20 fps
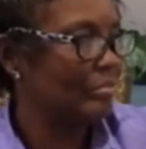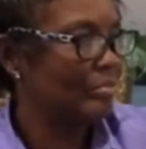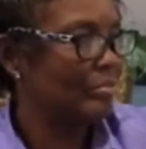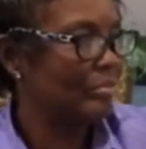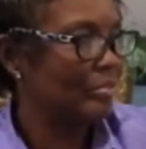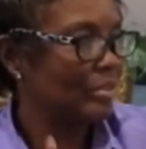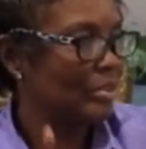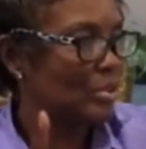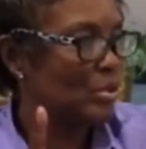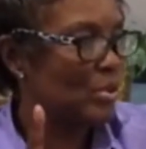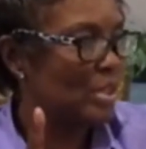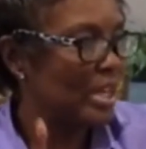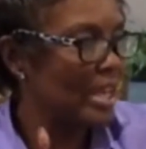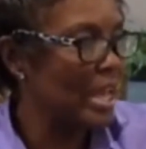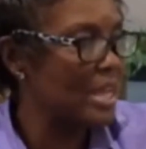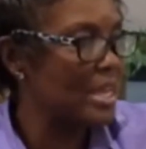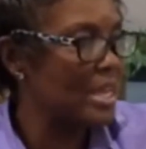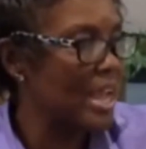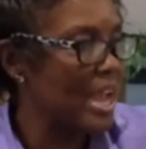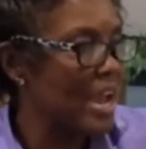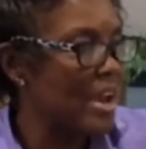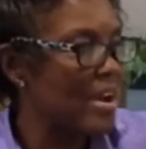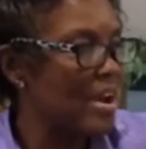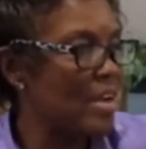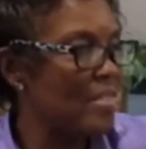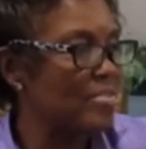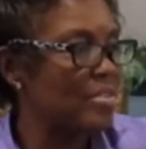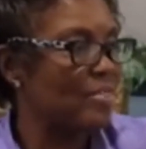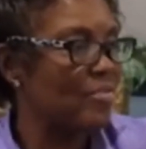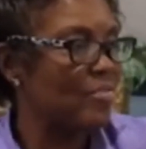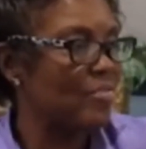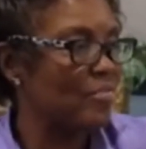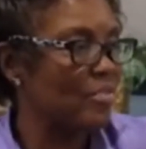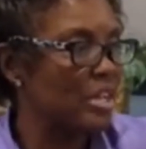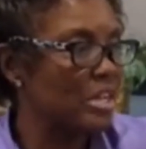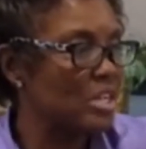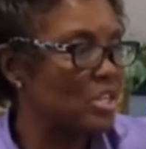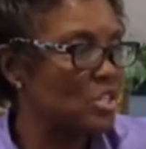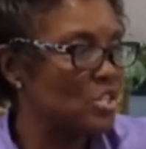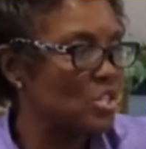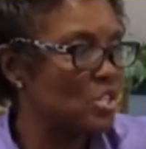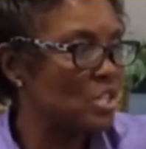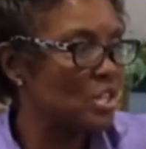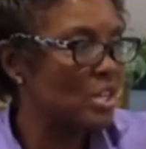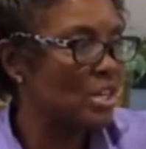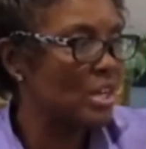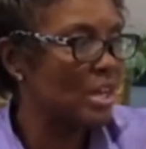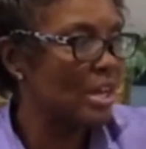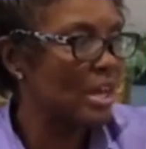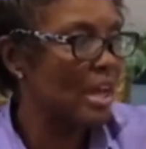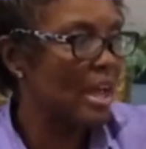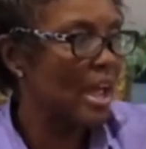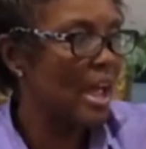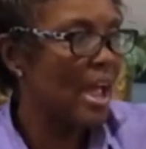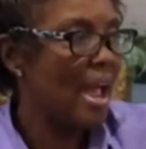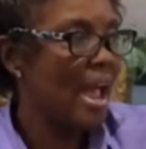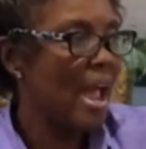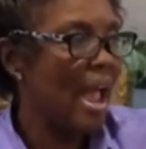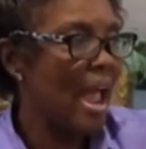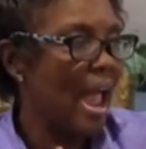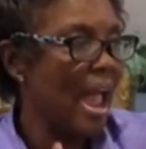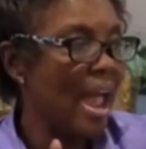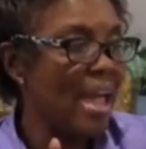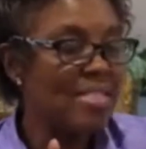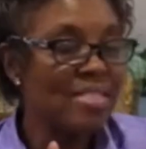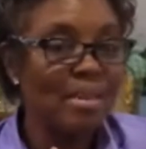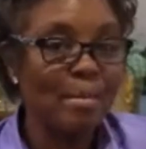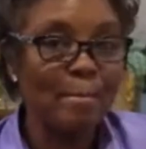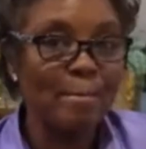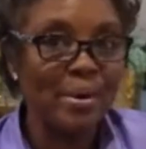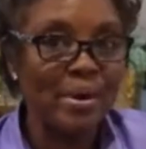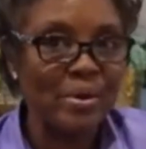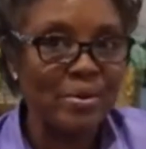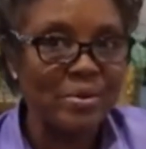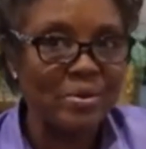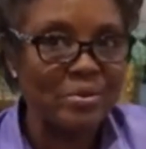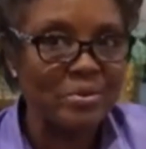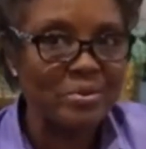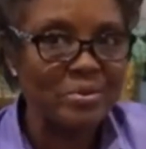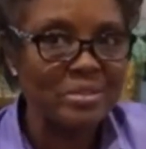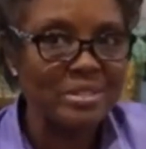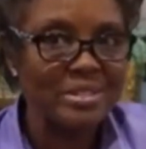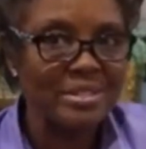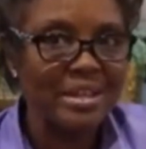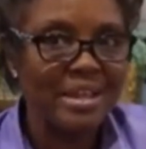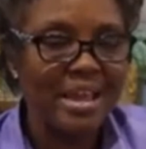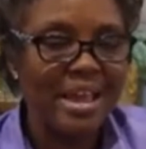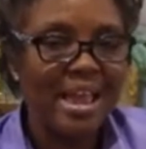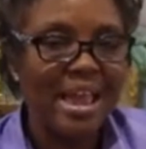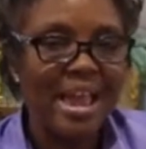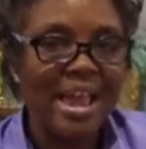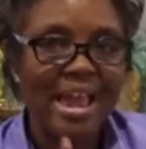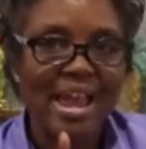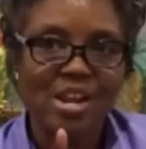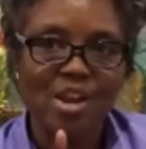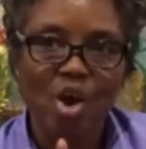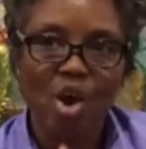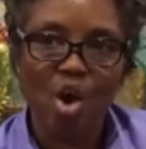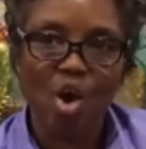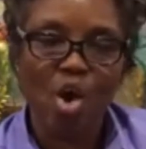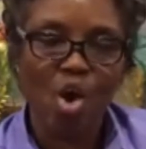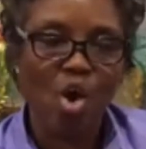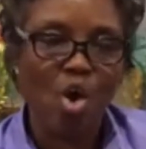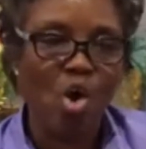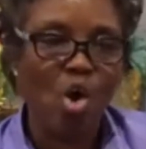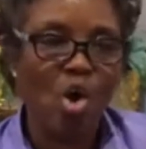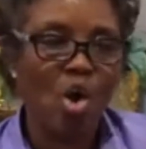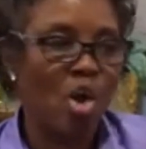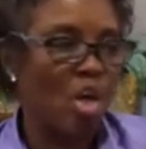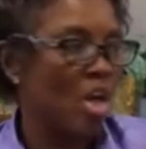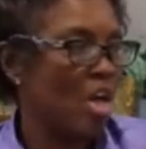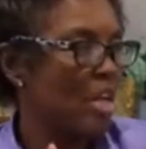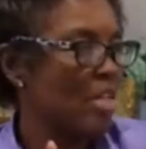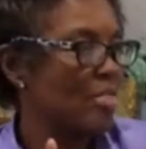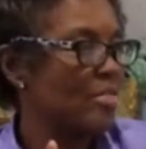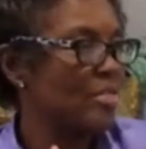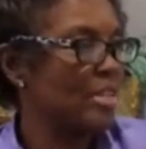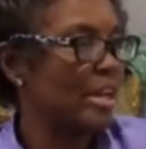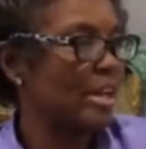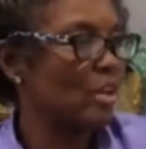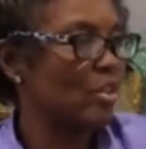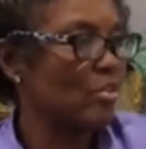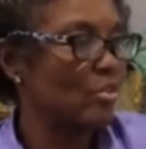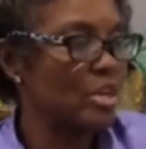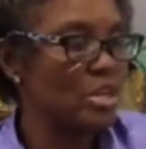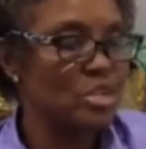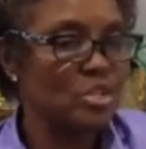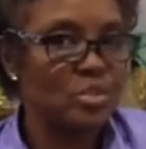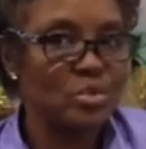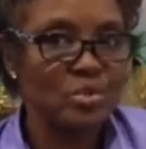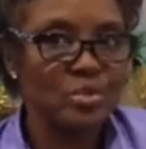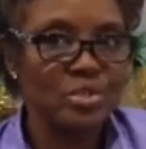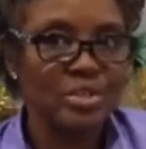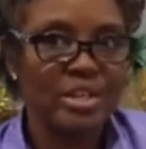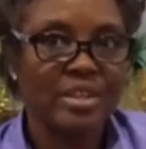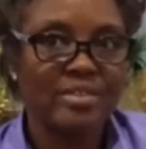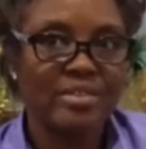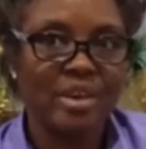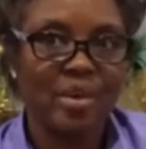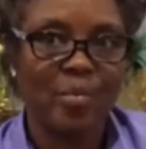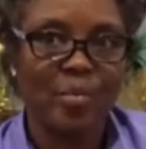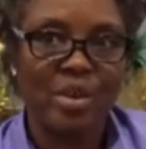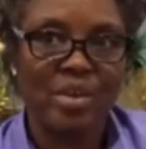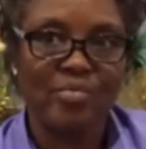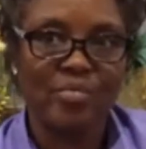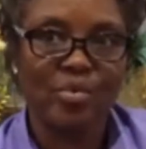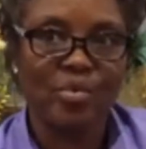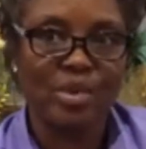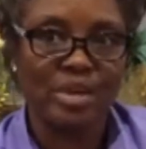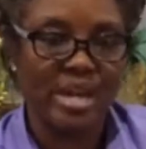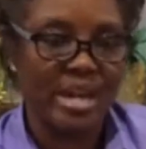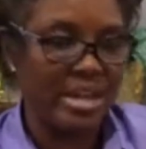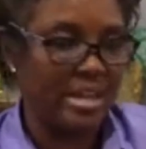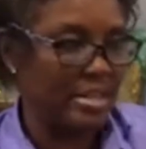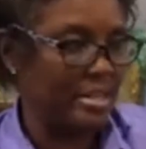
to take care of the fish and the birds and all the creatures that we've created.